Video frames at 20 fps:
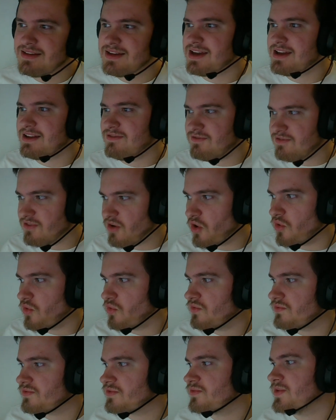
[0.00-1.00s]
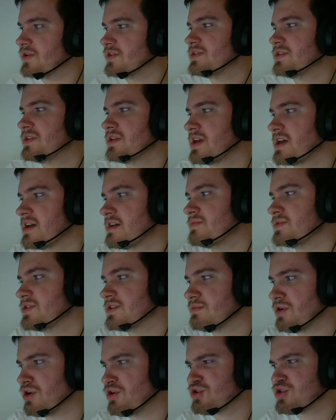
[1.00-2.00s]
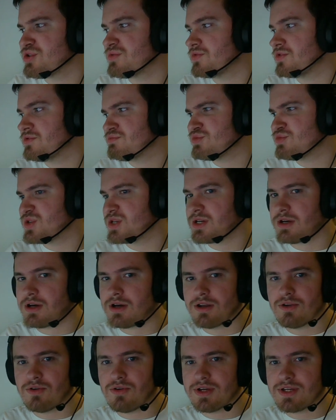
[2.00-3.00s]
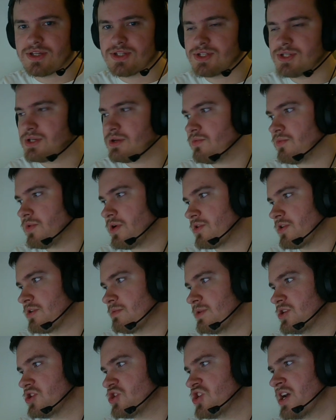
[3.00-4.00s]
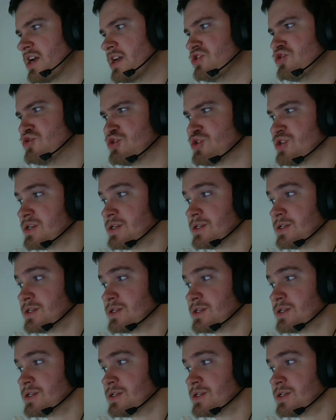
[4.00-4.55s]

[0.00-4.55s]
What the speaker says: involved with the game tomorrow, would be a nice welcoming change.